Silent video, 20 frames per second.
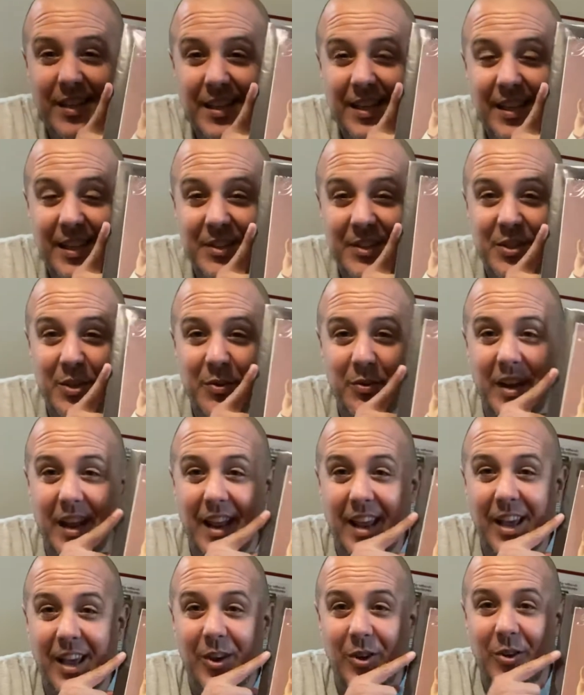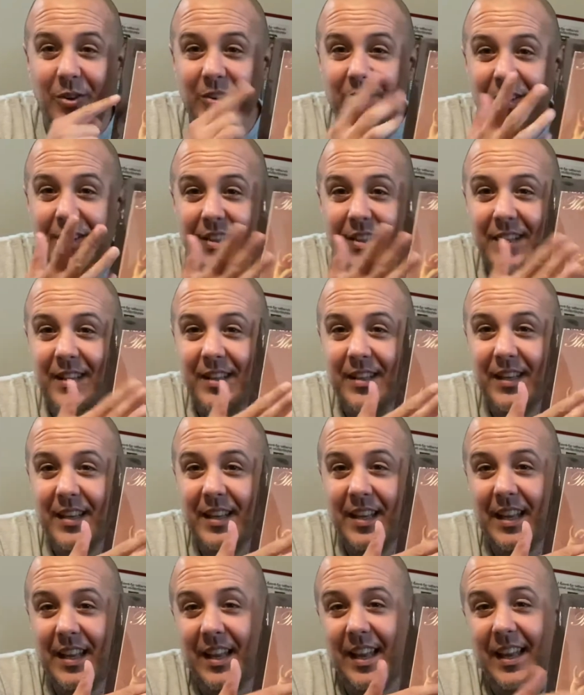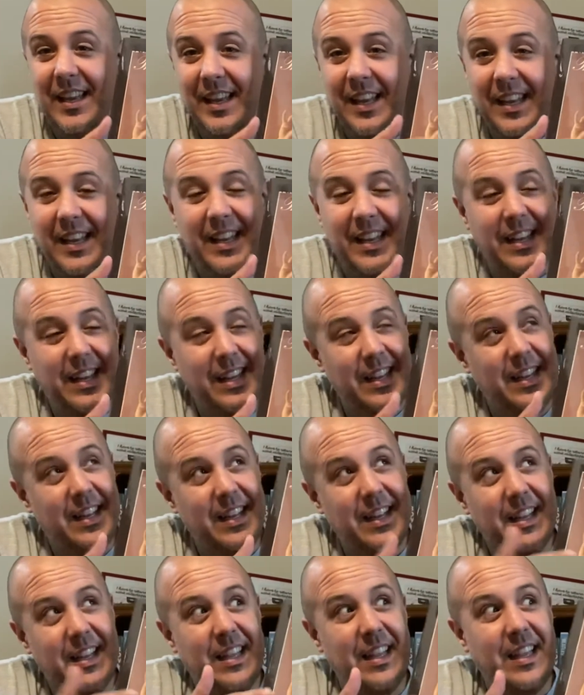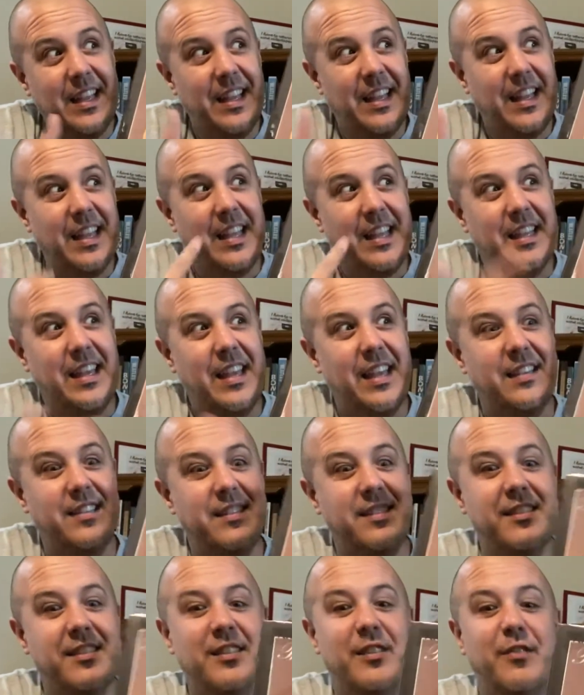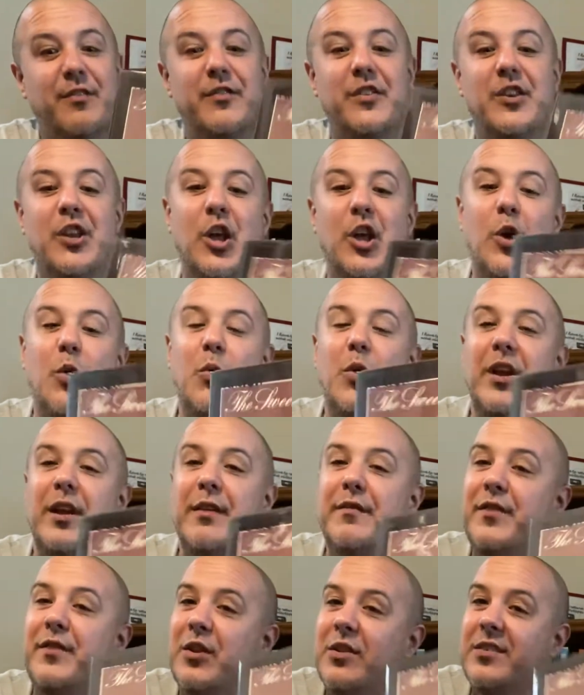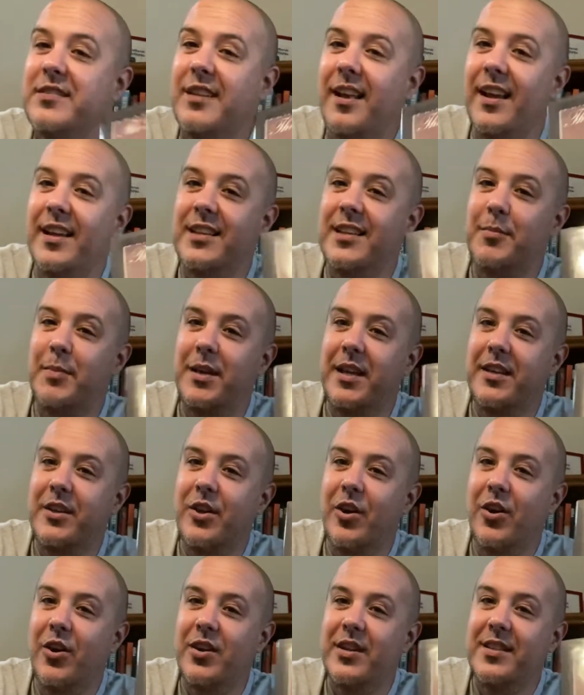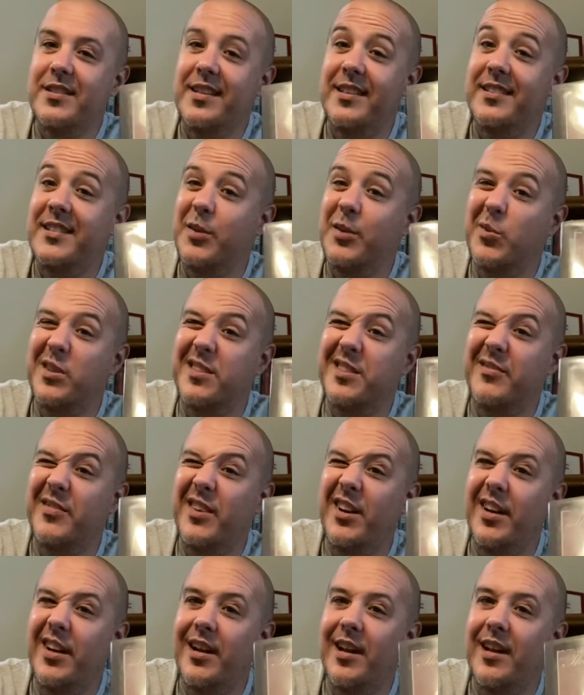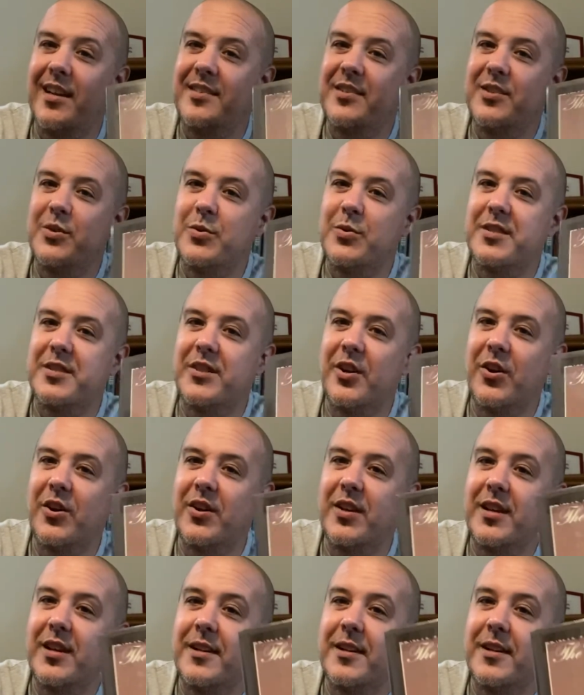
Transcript: And so now he gets to know what it feels like to be a dog, since he wasn't very nice to his dog.